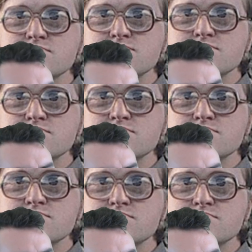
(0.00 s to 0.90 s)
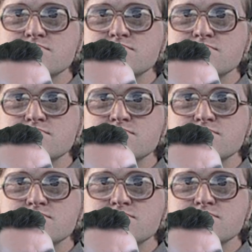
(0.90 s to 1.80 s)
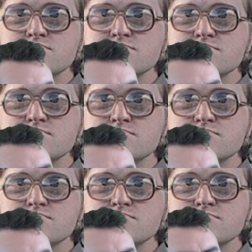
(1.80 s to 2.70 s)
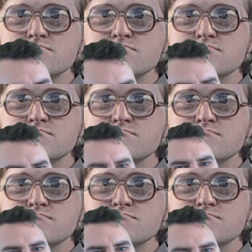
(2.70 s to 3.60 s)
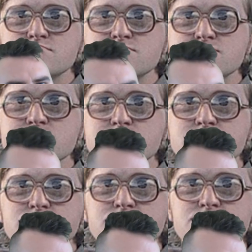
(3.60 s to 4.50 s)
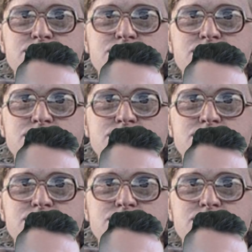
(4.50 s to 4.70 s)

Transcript: This person isn't speaking.